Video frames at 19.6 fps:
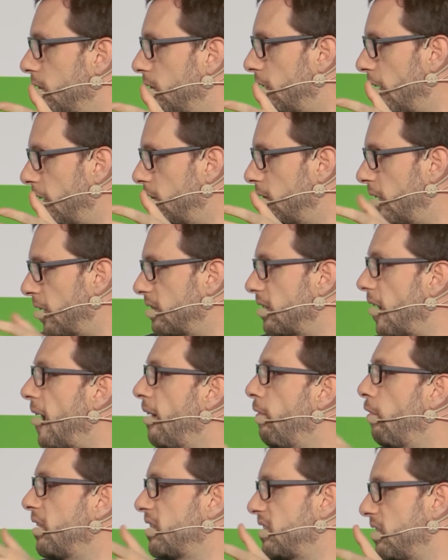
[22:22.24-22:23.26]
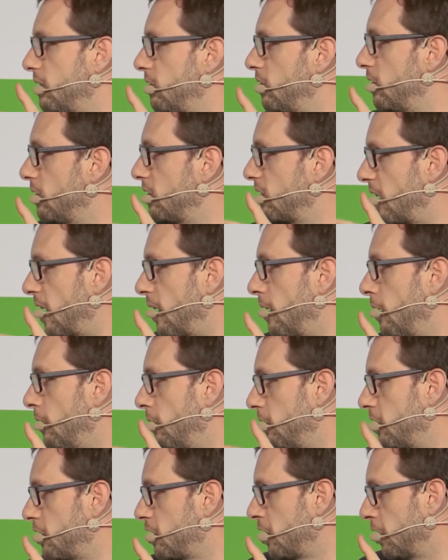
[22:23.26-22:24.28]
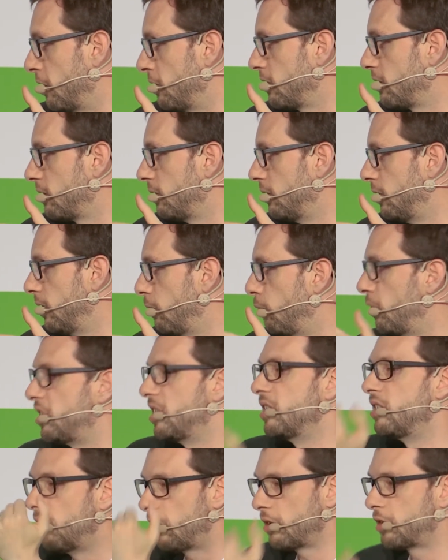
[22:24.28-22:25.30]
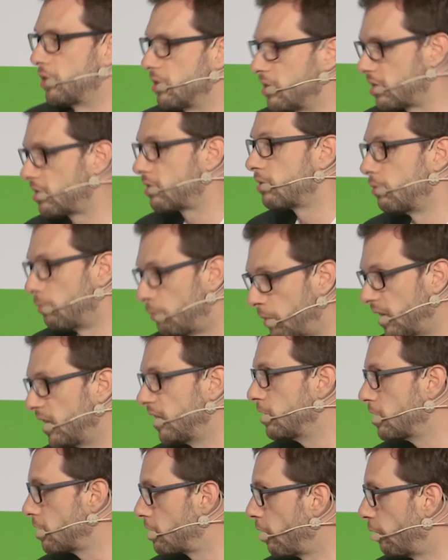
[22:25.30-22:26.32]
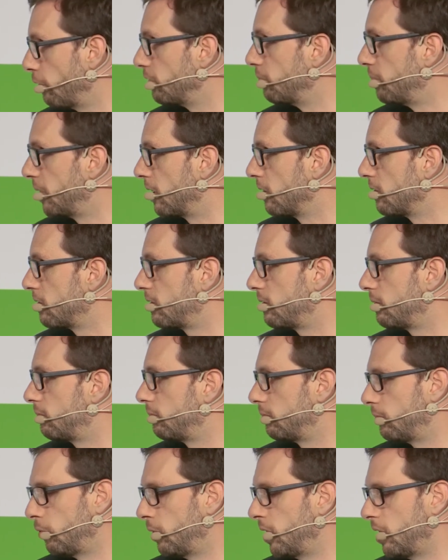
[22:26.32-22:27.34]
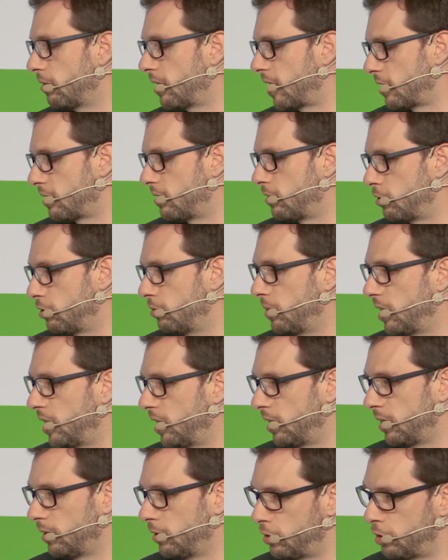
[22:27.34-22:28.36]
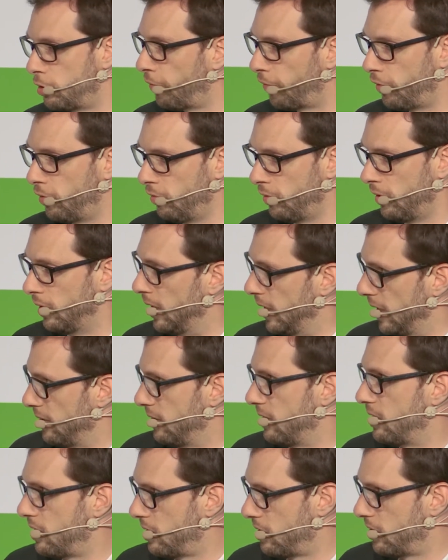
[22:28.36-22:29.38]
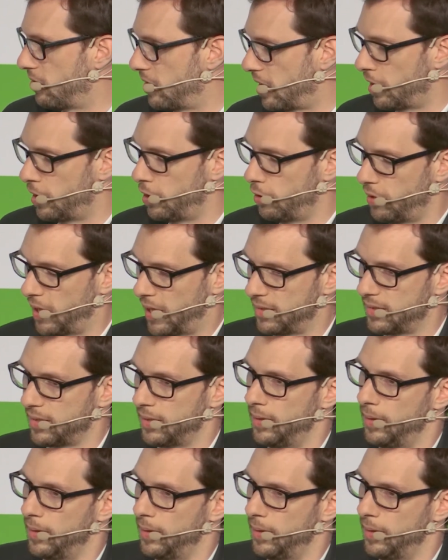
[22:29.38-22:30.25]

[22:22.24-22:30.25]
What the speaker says: that every citizen can understand, which is not just reading the code, because we know that too few citizens can do that.